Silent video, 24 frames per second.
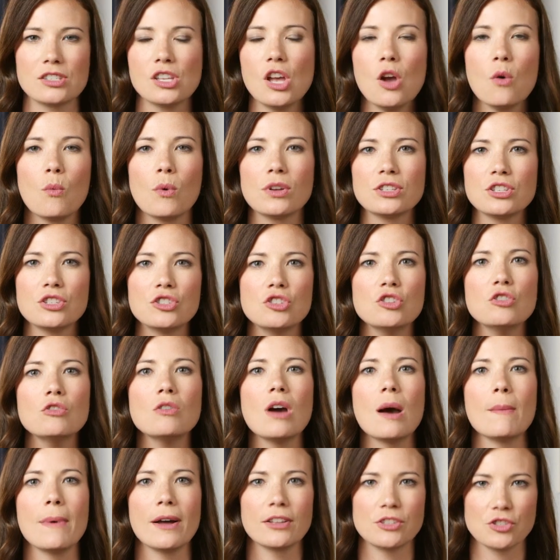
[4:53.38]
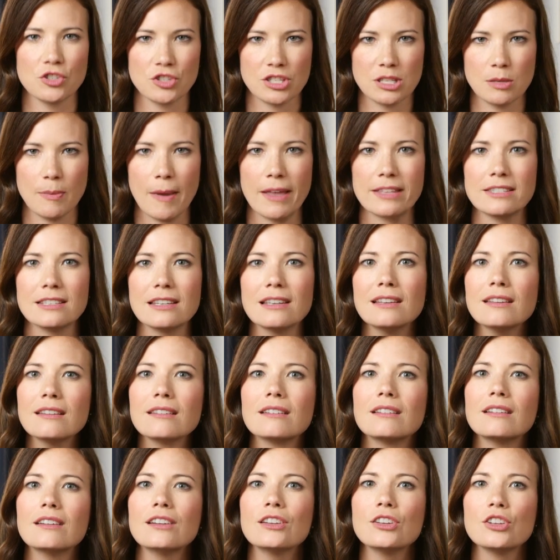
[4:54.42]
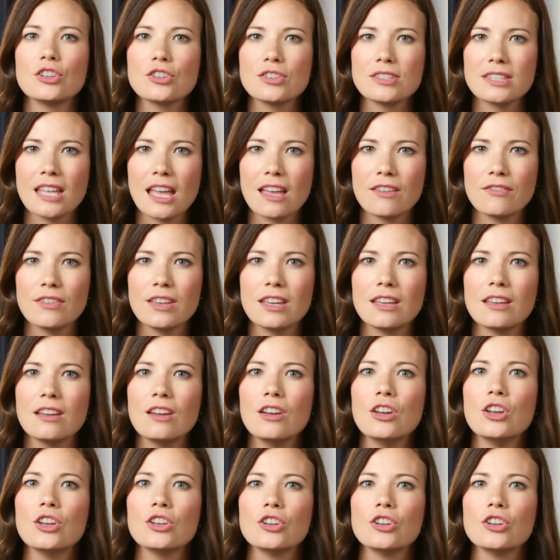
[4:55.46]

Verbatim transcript: So what to do about your spending, your saving,